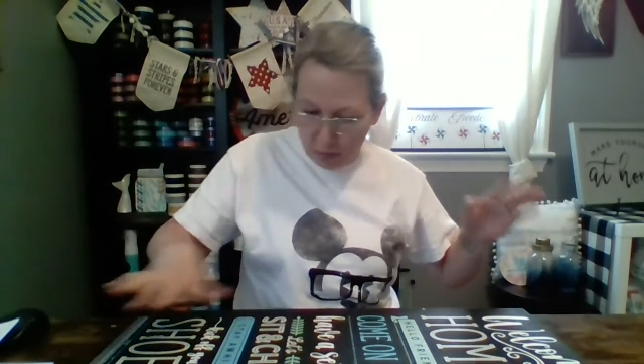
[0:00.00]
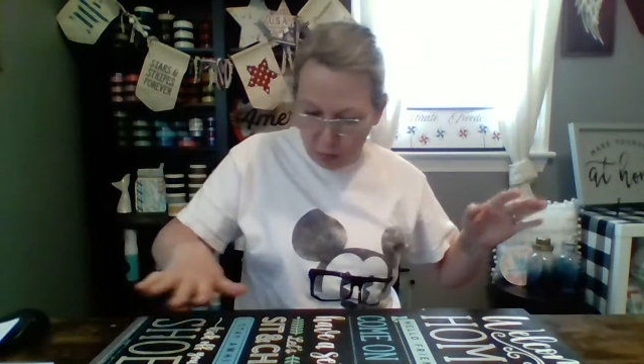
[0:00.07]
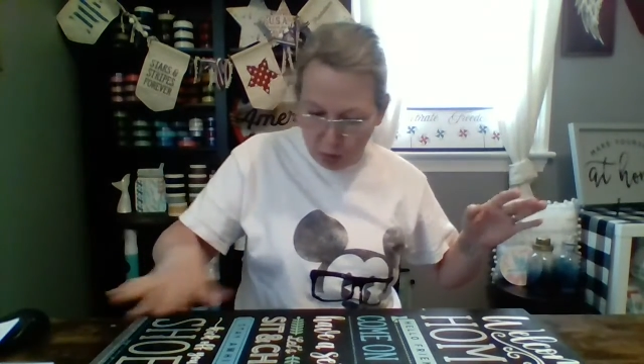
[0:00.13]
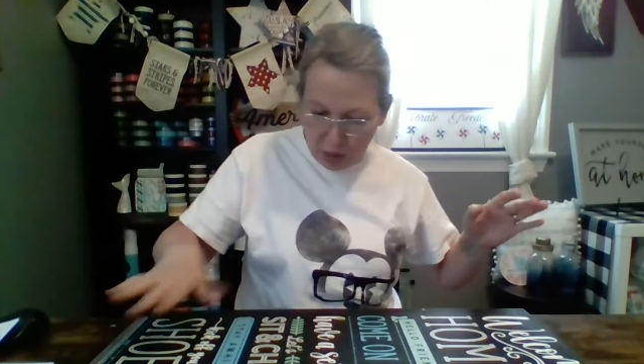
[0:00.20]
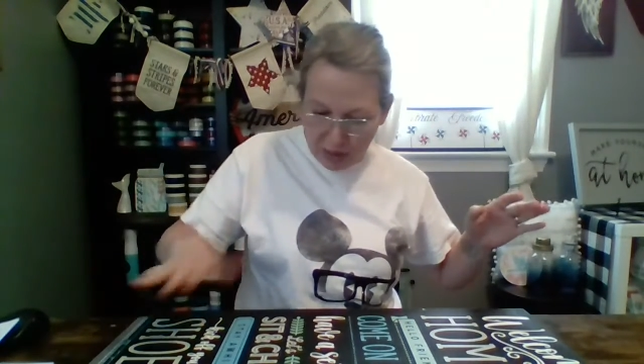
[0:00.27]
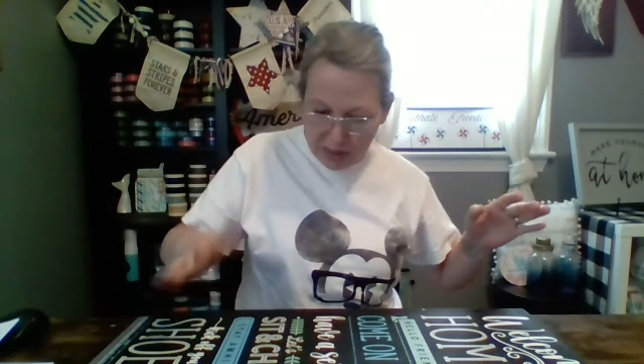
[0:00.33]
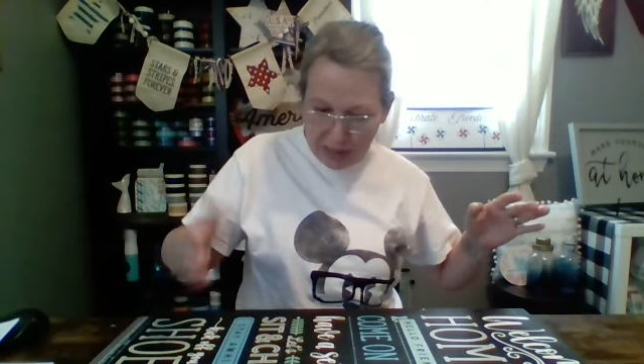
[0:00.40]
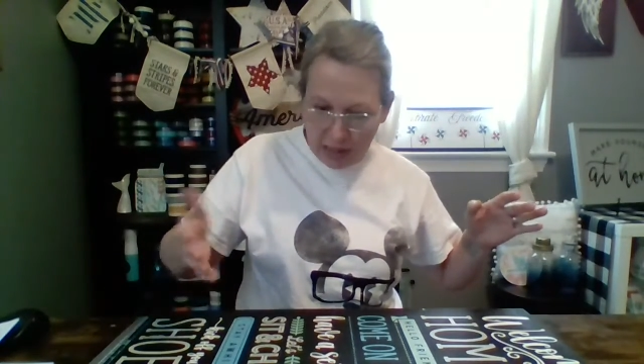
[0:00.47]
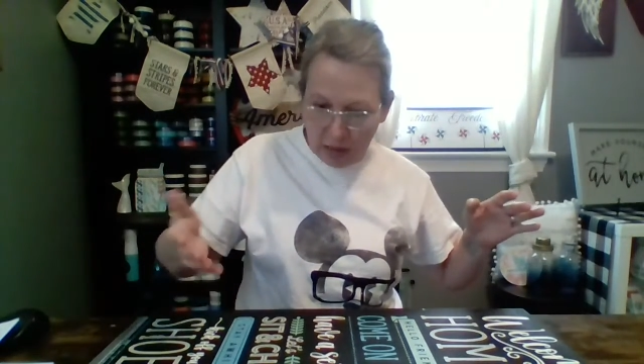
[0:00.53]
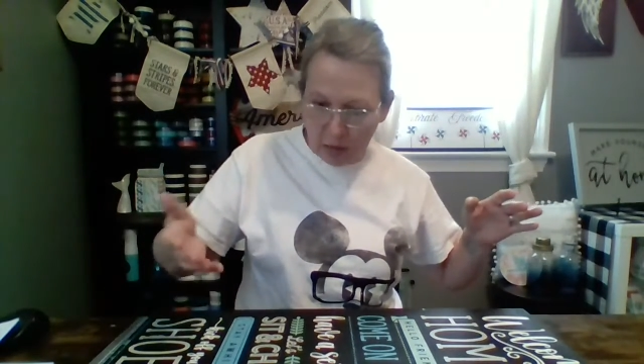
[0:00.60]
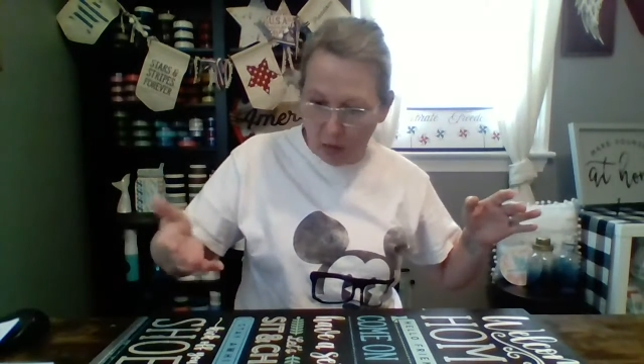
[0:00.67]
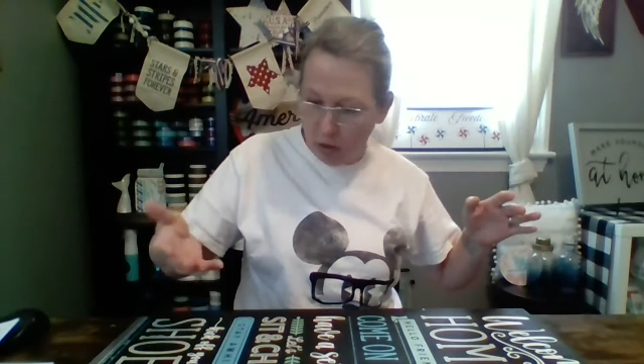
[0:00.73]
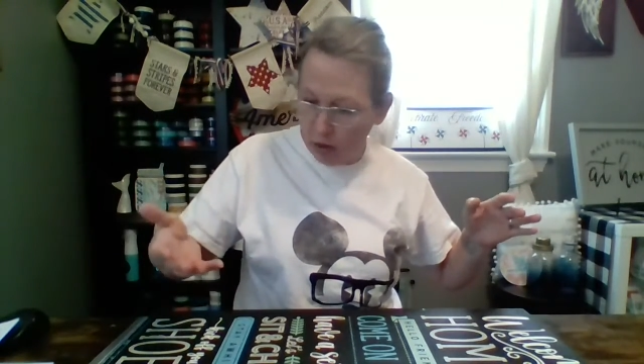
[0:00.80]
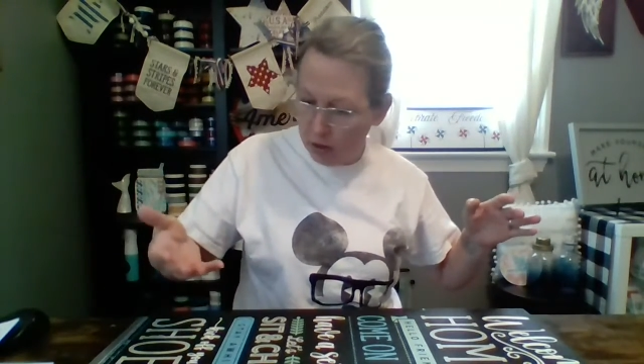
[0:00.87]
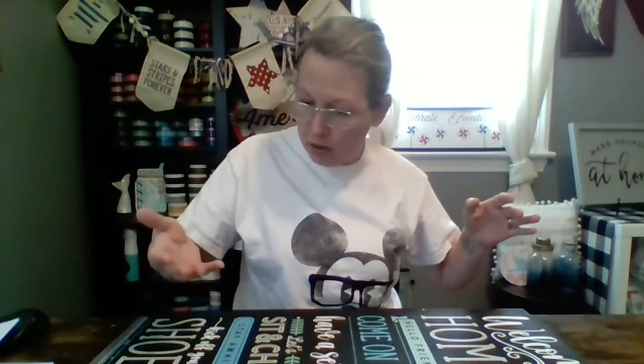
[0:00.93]
press down
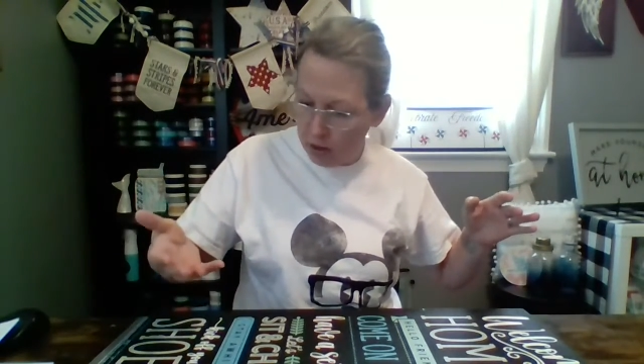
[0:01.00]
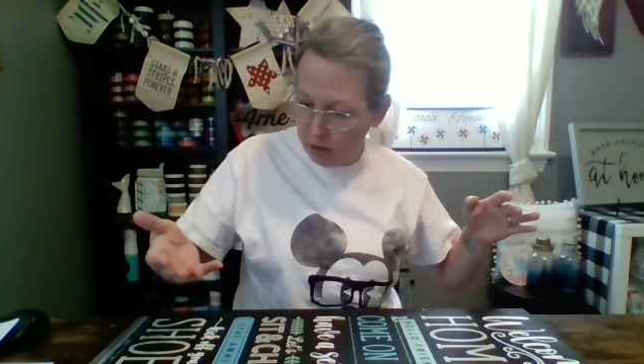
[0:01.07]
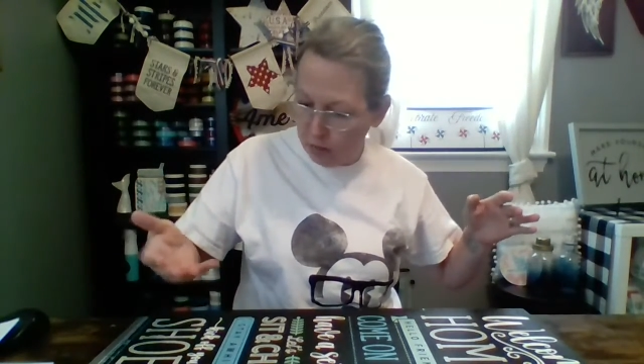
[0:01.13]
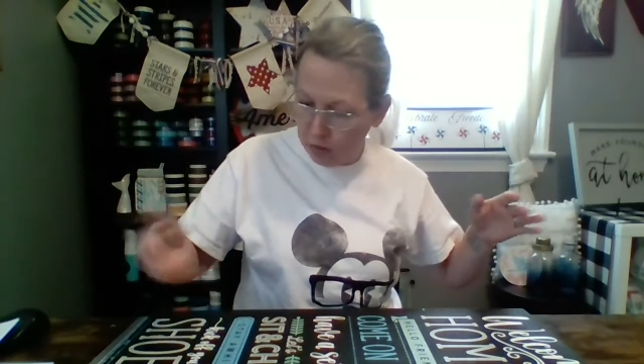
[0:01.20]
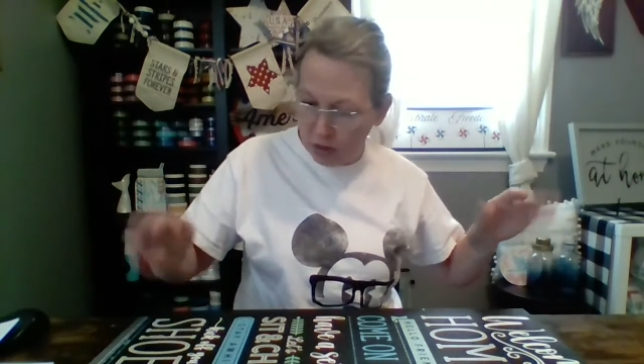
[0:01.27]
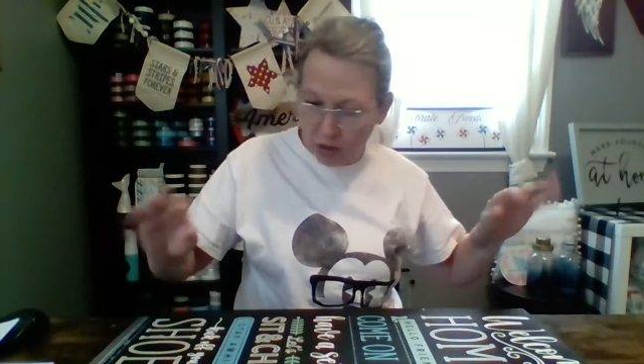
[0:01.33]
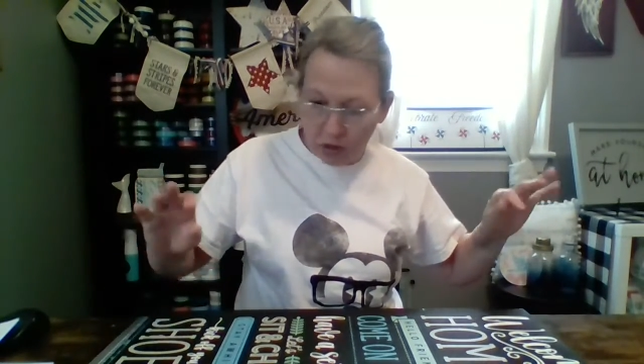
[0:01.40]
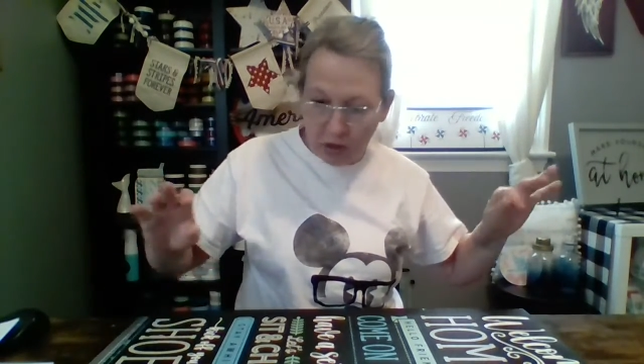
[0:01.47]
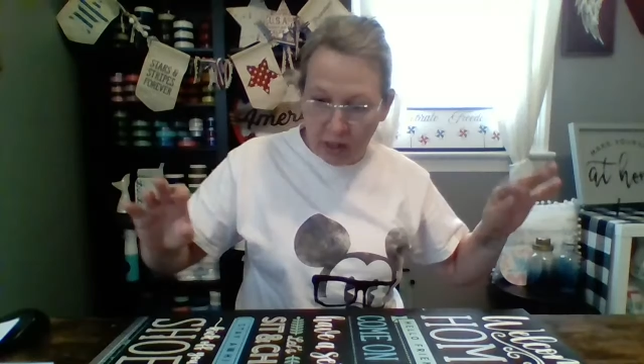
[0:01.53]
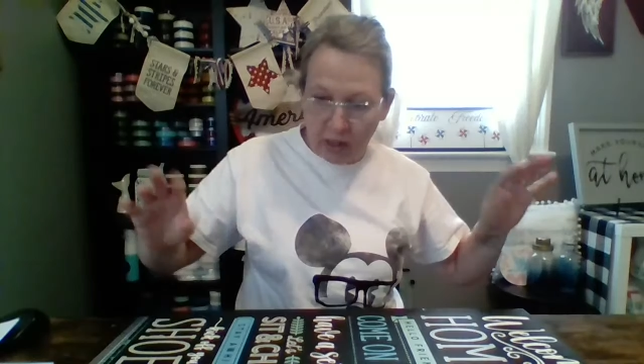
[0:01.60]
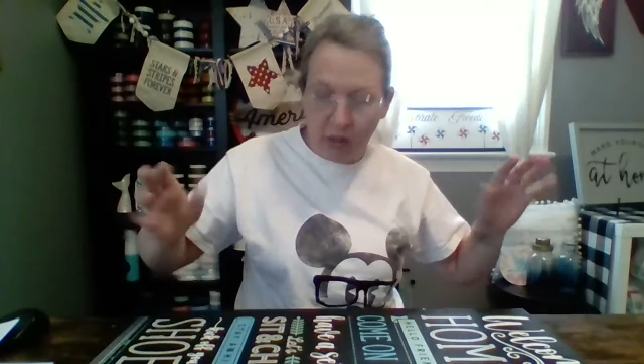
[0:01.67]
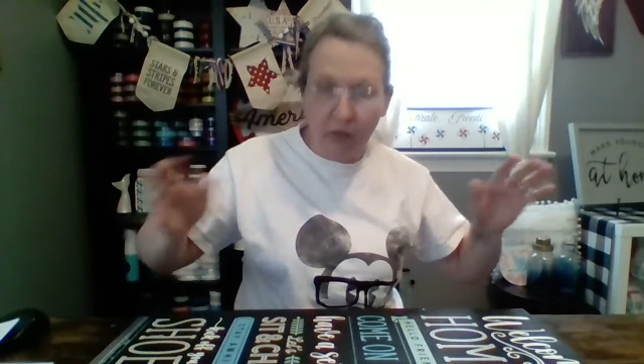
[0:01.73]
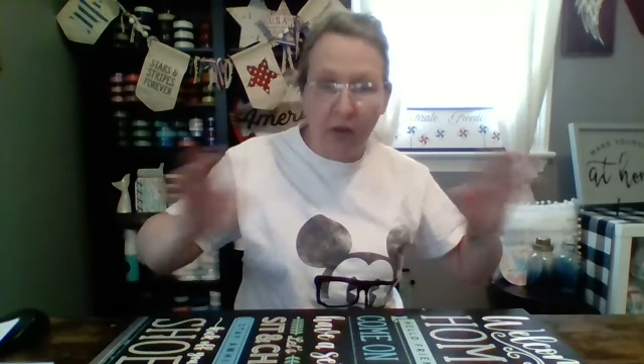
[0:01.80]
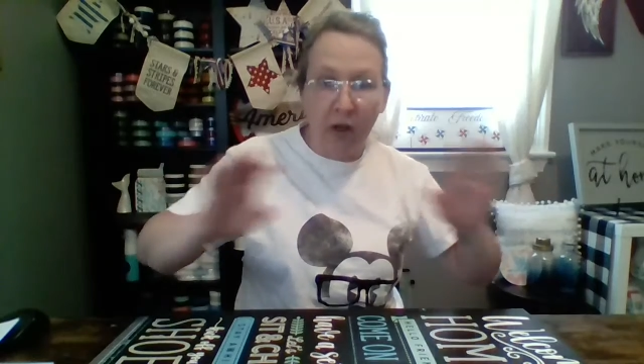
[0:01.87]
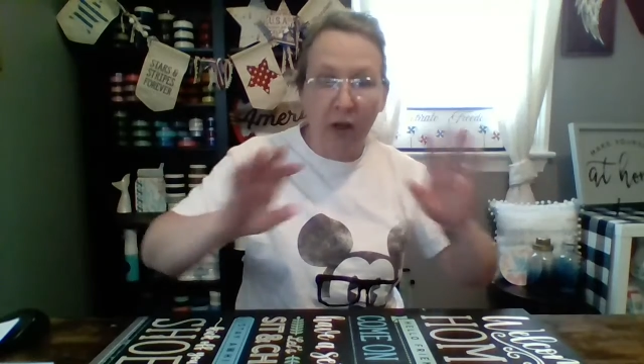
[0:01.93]
hard enough with the
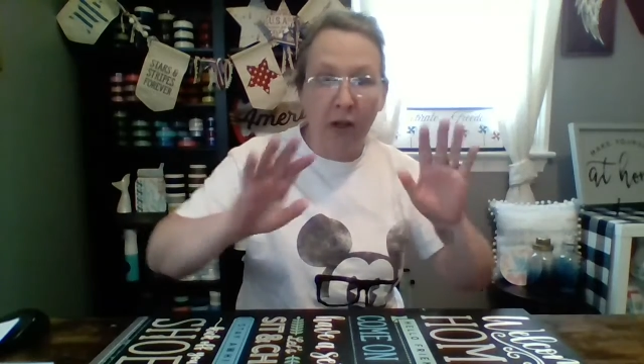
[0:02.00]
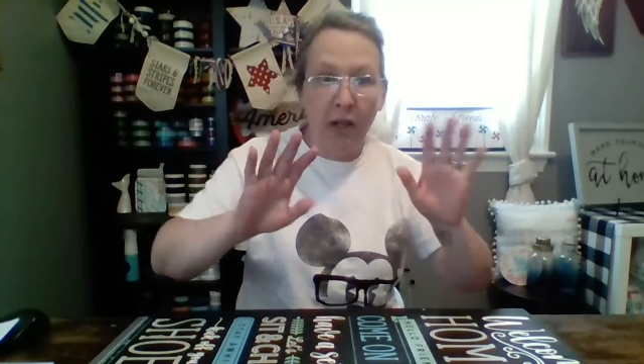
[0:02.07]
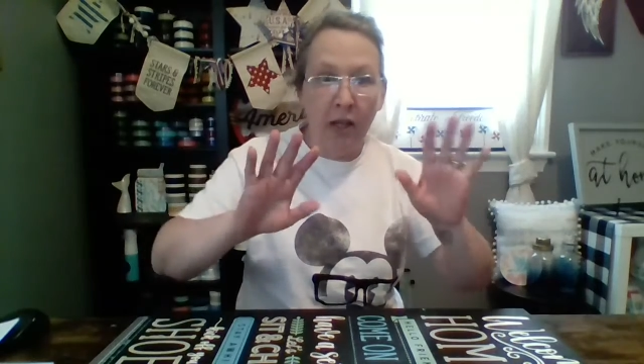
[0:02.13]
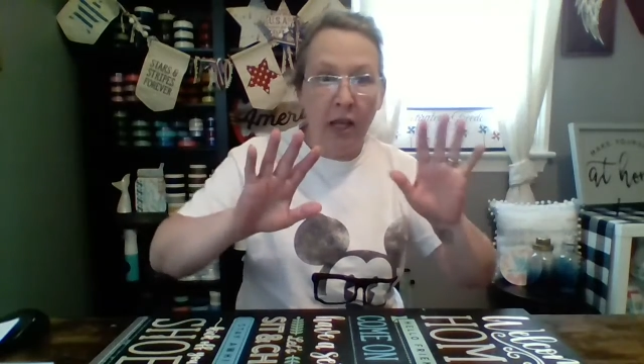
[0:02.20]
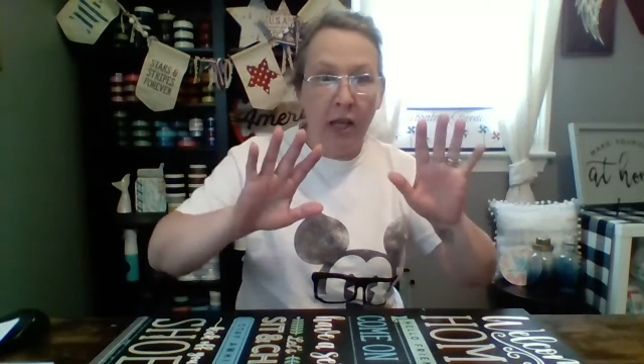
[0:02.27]
transfer.